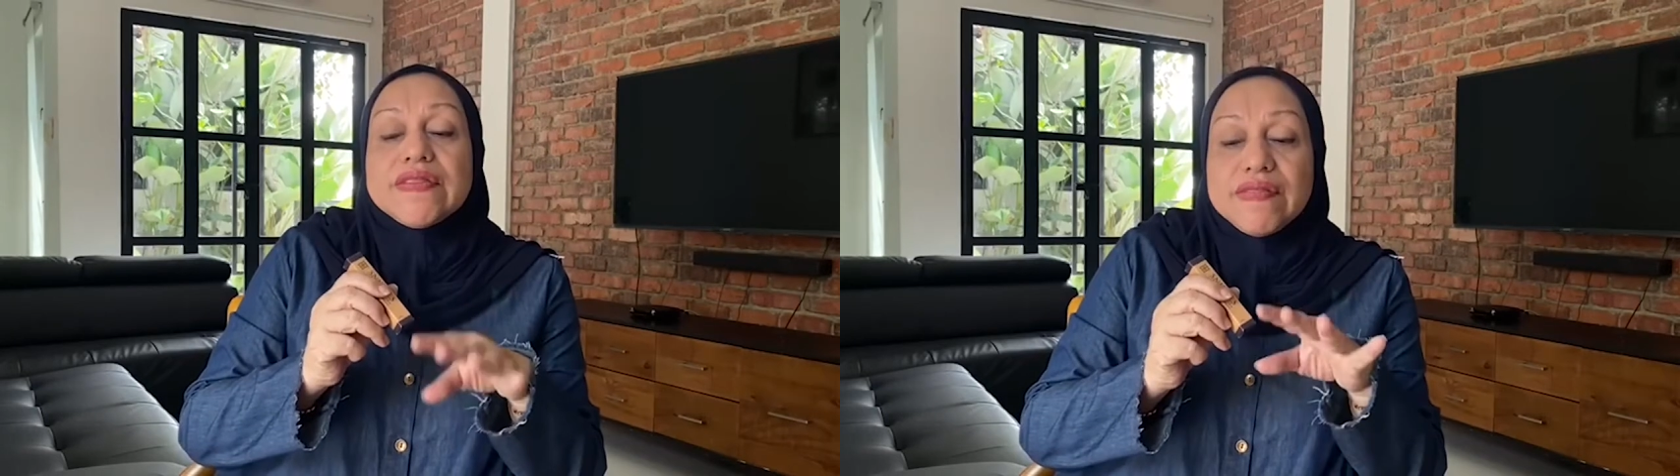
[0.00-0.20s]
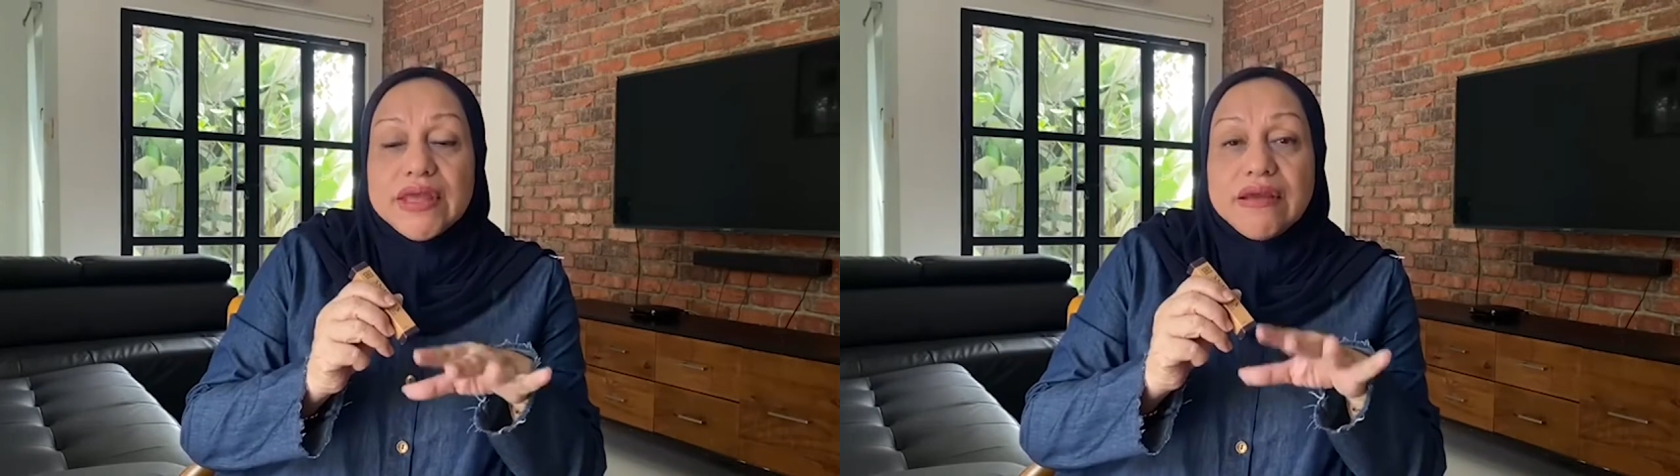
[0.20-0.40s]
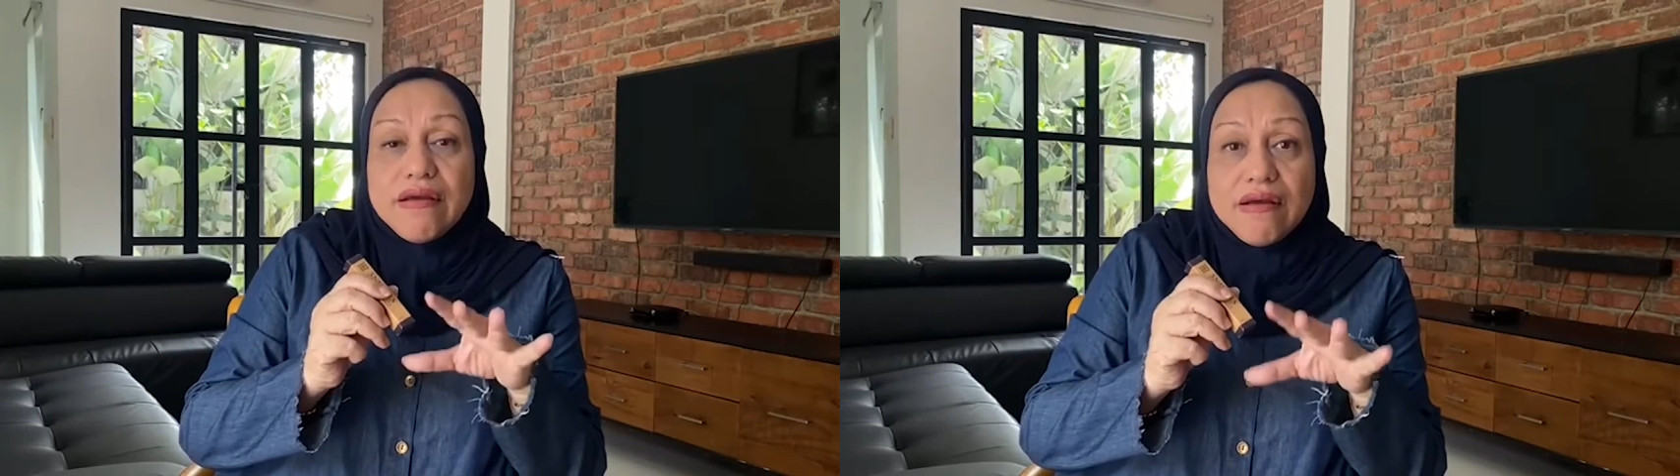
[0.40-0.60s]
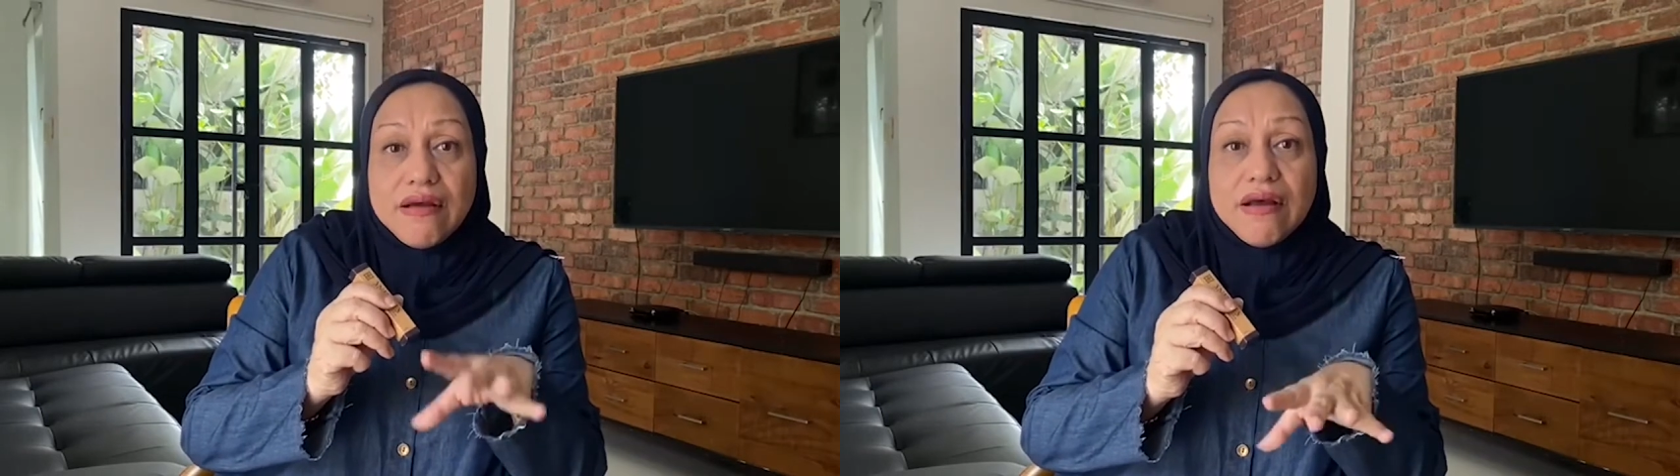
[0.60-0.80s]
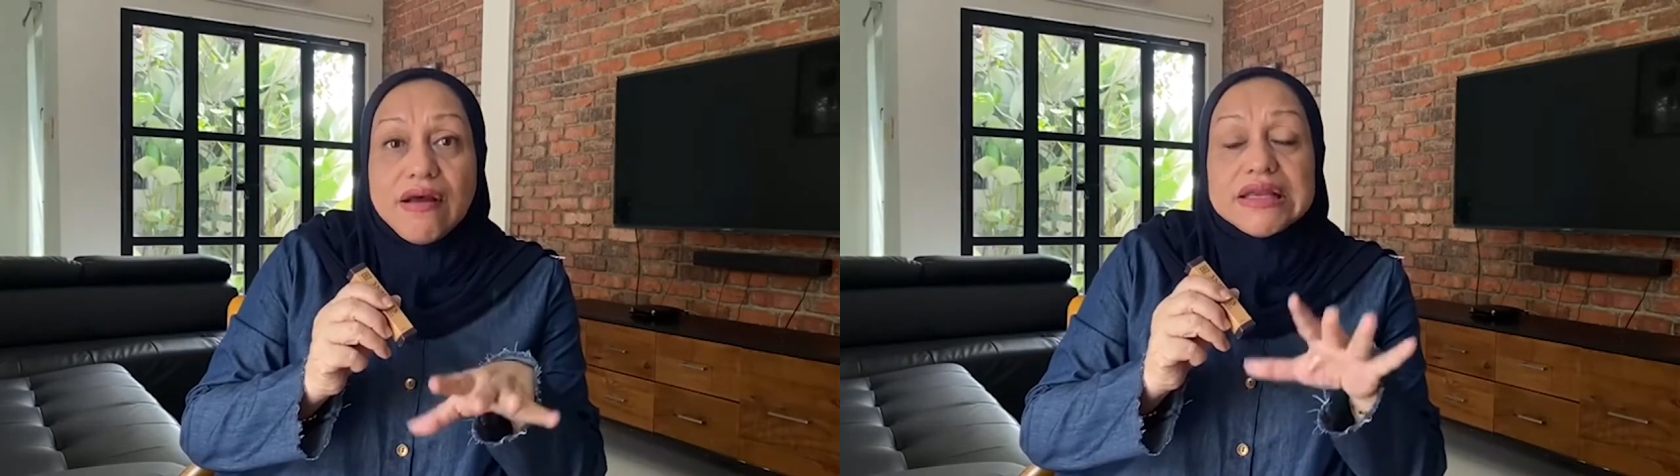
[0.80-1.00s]
There
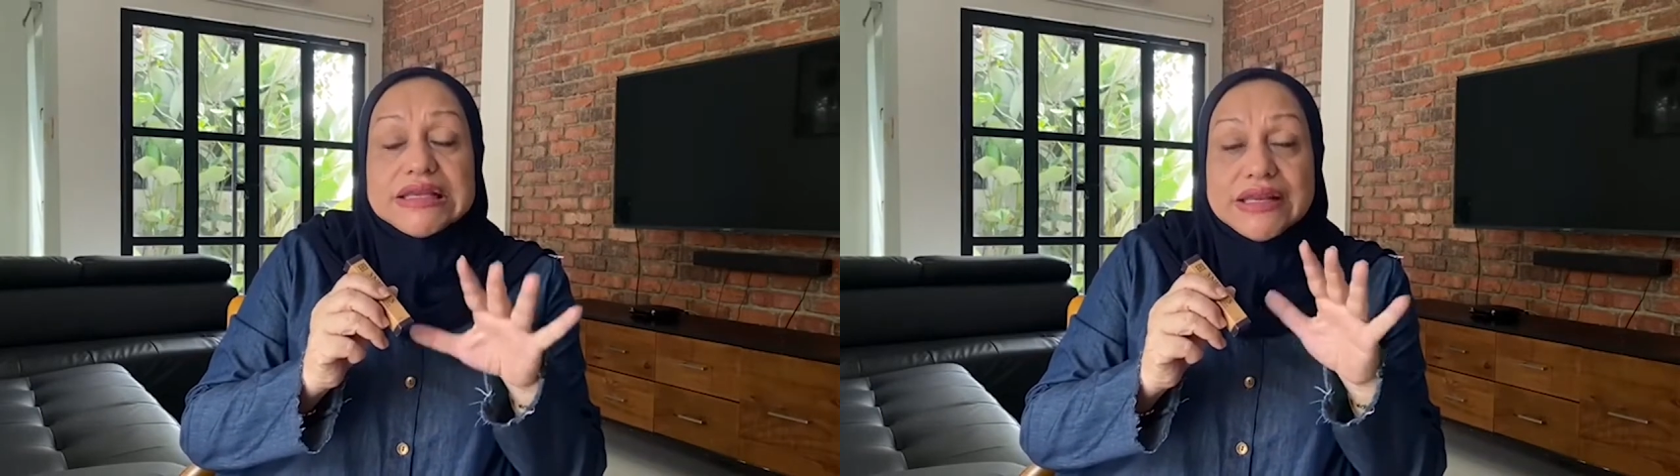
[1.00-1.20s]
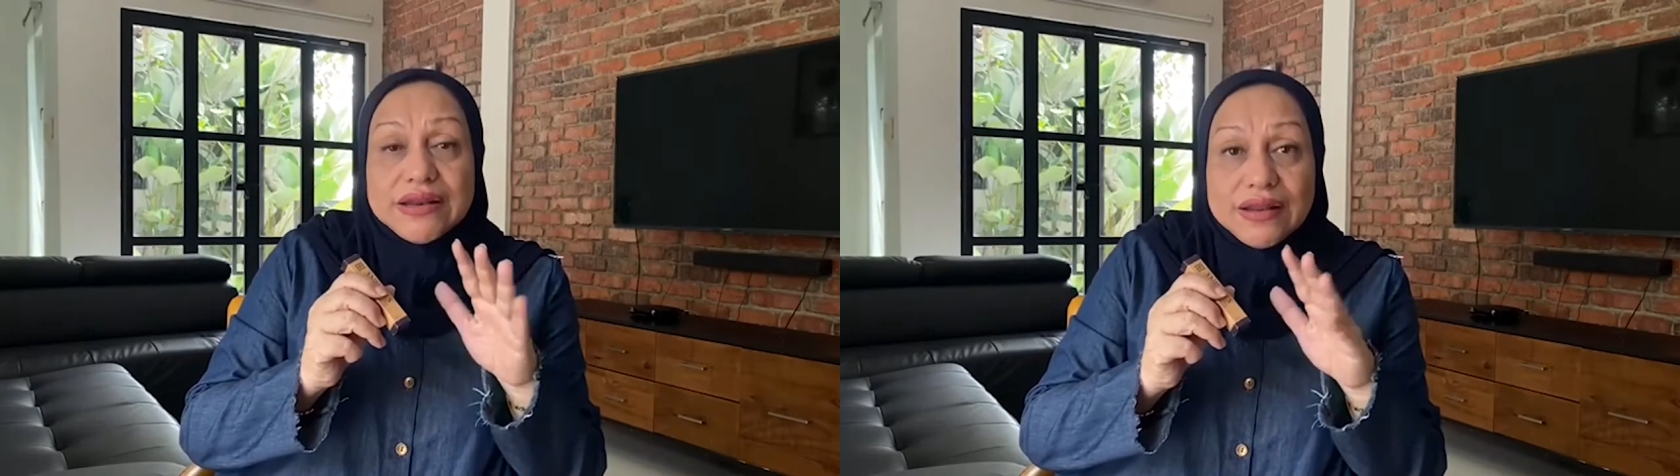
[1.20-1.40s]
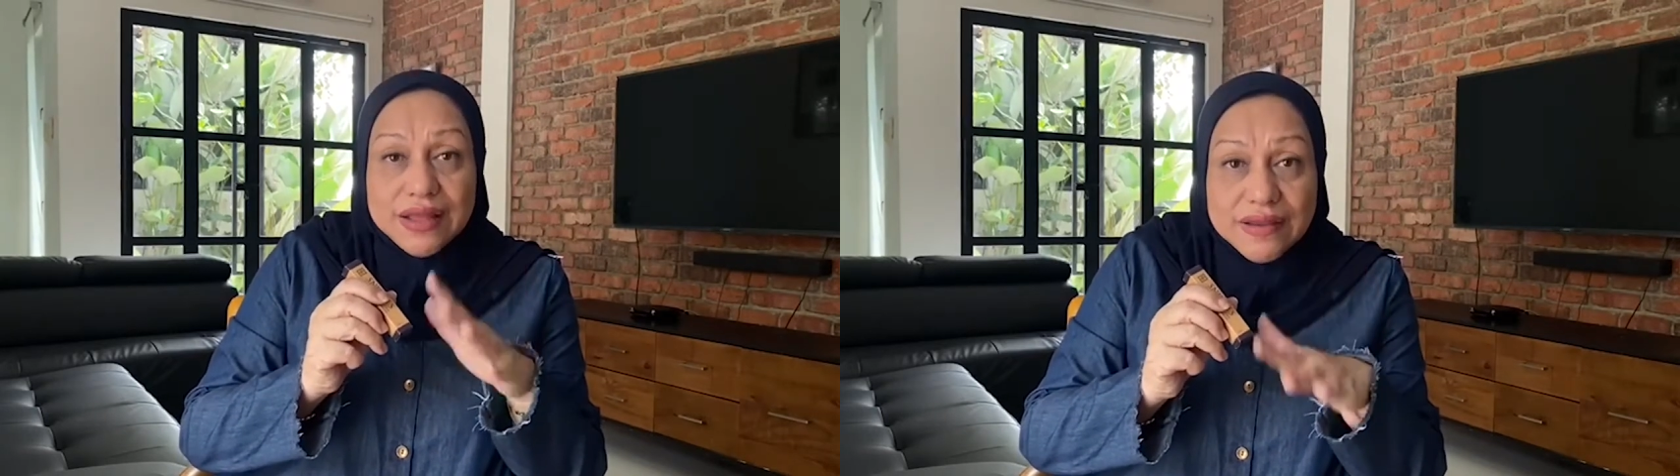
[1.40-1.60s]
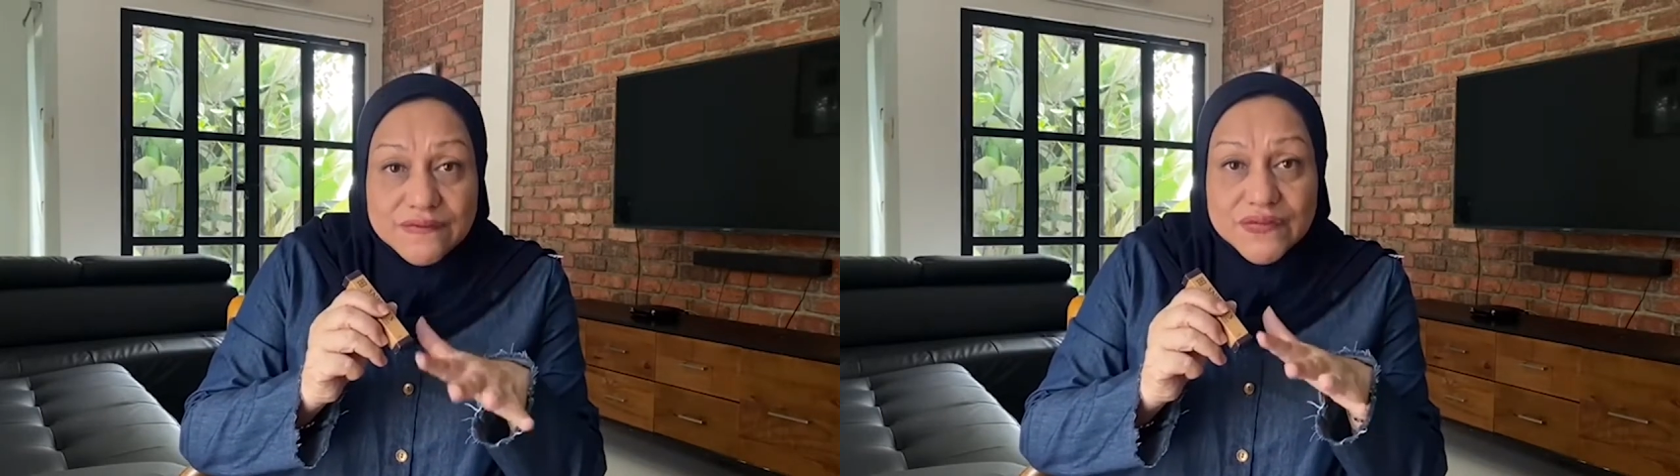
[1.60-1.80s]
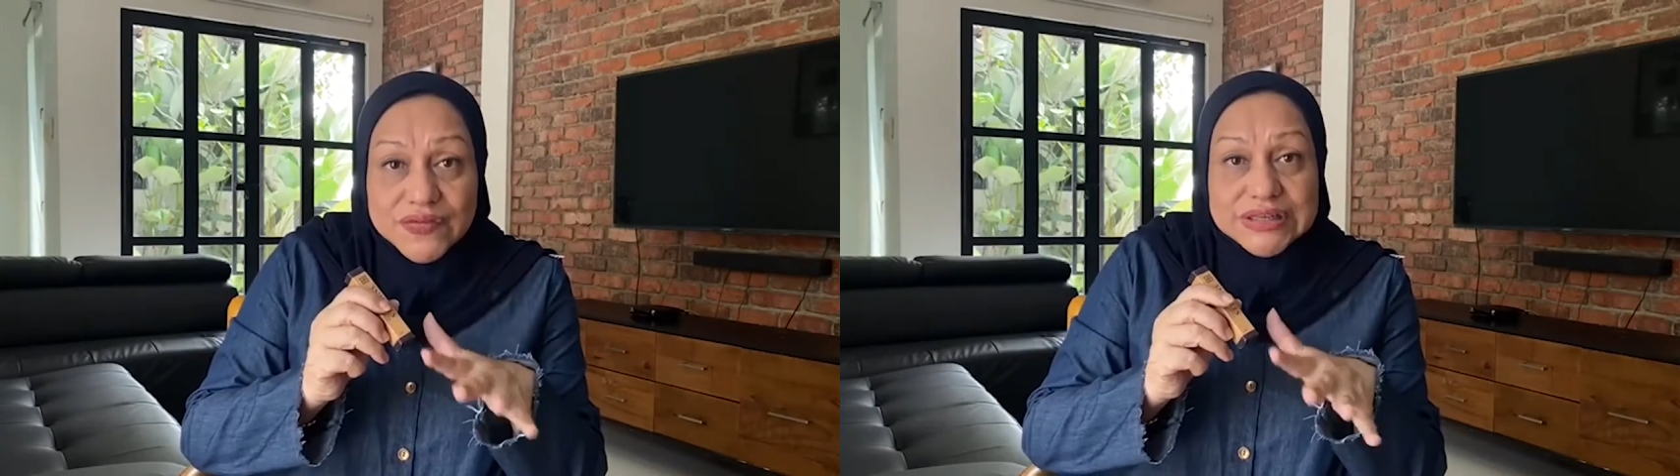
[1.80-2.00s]
are
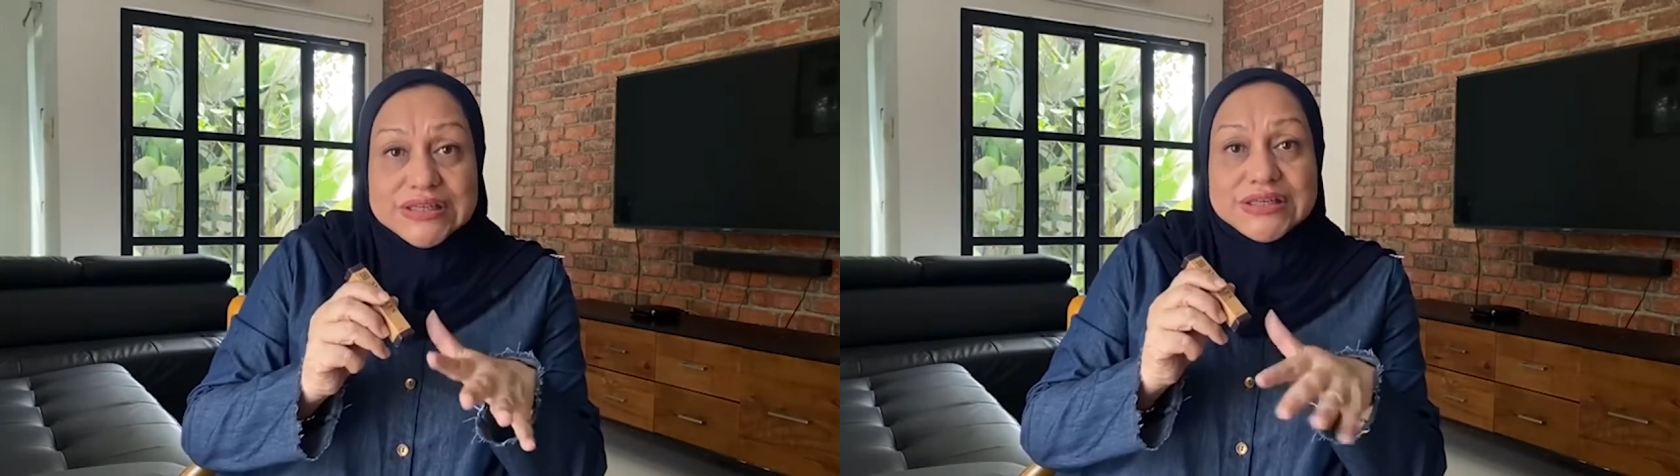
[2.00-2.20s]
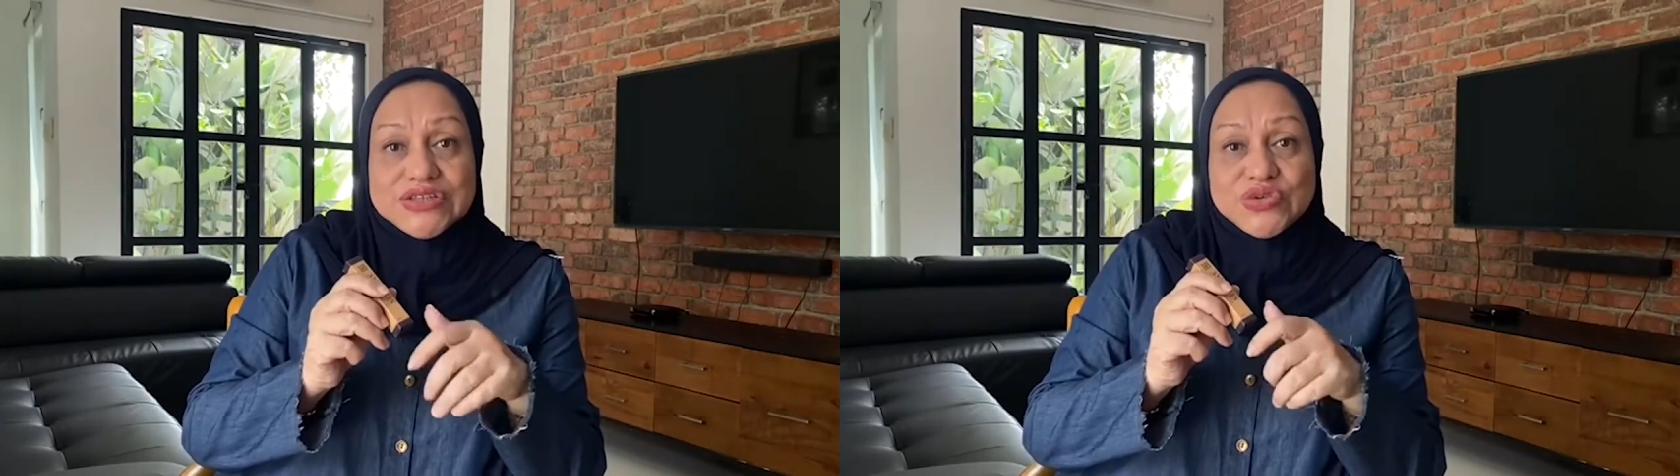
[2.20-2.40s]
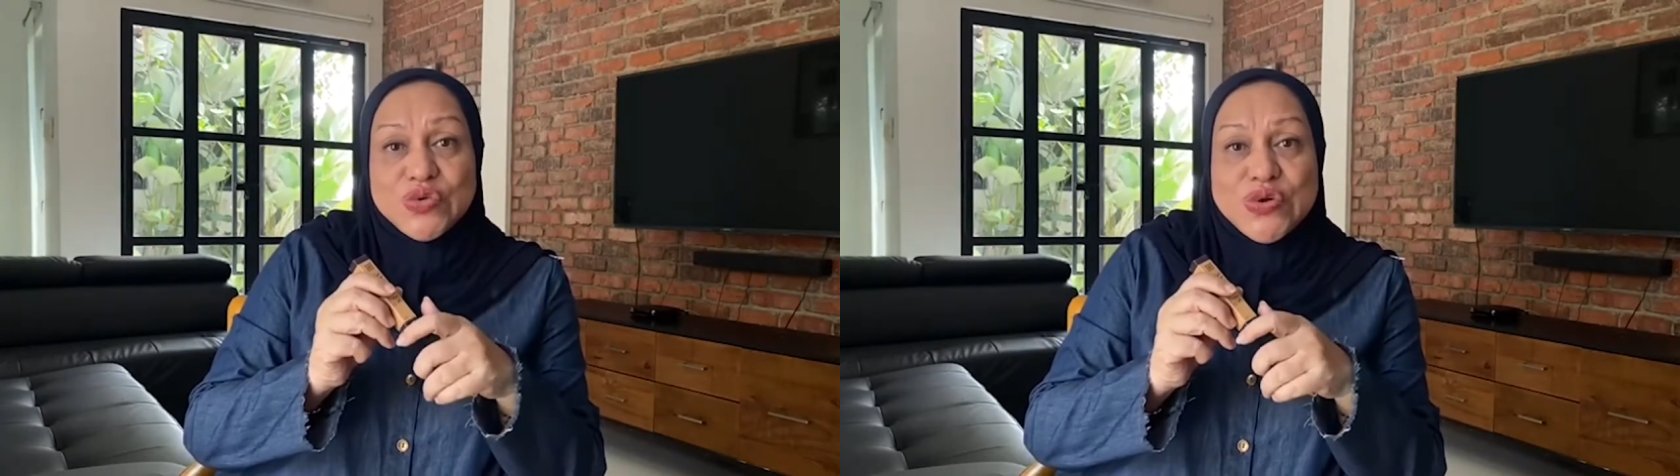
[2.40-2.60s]
11 essential